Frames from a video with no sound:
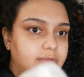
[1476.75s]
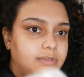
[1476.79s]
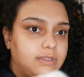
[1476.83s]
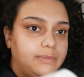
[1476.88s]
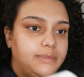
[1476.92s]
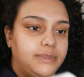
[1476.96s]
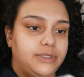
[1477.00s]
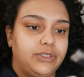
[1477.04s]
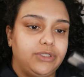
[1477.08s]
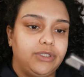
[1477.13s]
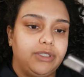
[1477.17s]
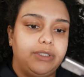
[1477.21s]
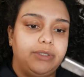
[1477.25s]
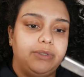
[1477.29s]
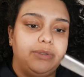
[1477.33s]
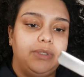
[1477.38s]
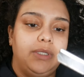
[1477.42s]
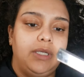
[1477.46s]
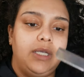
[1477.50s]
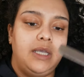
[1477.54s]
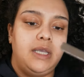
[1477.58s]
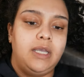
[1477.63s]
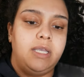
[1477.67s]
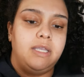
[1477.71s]
So let me show you.
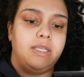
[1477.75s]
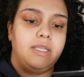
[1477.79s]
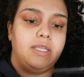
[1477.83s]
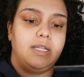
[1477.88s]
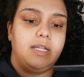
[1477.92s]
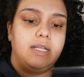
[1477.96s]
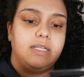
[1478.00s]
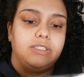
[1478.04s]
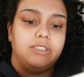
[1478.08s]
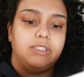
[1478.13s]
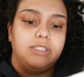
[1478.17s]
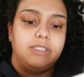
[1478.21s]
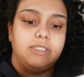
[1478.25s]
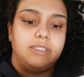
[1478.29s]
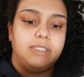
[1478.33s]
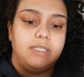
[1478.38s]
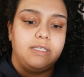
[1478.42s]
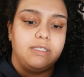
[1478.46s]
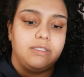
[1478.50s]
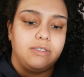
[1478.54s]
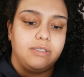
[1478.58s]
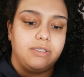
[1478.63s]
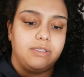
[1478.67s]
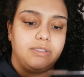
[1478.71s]
You can actually see.
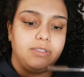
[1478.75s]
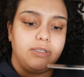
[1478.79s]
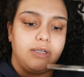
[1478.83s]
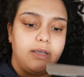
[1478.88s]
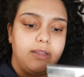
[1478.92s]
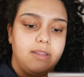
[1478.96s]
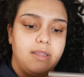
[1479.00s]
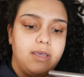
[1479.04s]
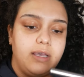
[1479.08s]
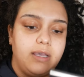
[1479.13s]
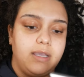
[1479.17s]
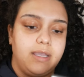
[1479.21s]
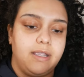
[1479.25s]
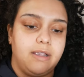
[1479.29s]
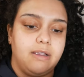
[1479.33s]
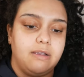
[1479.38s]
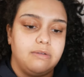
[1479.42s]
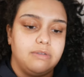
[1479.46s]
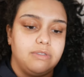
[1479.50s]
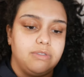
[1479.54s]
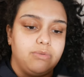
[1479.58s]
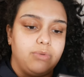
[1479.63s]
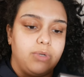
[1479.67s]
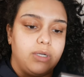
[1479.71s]
So you saw the hair
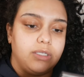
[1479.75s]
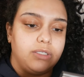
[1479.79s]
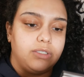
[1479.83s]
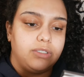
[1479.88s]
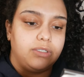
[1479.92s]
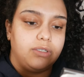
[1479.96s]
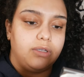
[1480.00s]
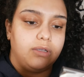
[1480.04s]
was washed.